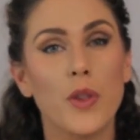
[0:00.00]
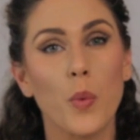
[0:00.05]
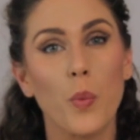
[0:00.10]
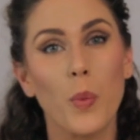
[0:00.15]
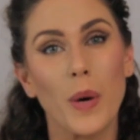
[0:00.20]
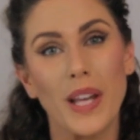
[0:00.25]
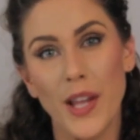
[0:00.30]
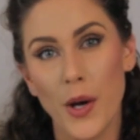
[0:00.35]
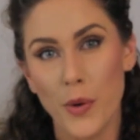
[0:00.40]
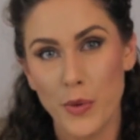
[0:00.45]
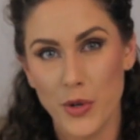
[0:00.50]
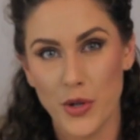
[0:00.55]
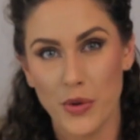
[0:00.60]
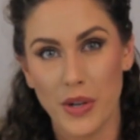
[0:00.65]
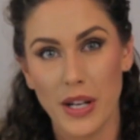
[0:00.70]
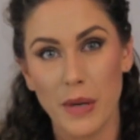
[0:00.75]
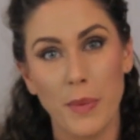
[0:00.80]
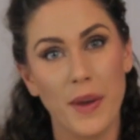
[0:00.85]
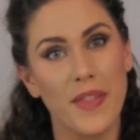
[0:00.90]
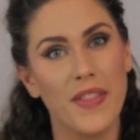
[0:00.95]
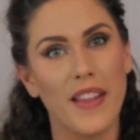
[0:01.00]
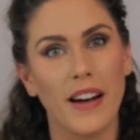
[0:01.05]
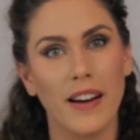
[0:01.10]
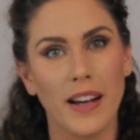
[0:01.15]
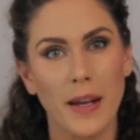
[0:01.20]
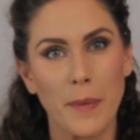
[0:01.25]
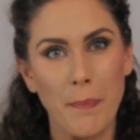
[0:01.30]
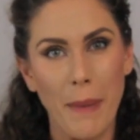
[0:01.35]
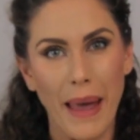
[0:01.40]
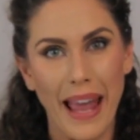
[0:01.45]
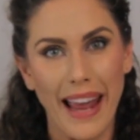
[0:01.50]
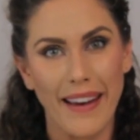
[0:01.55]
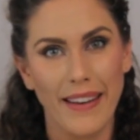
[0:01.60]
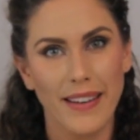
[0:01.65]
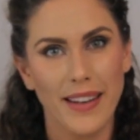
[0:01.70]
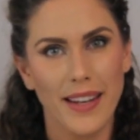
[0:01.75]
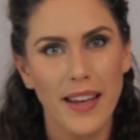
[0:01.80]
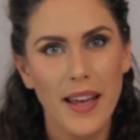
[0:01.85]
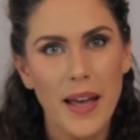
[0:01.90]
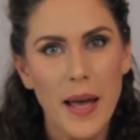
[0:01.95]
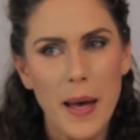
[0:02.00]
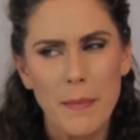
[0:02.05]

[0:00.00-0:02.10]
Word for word: the willow tree when they're in pain.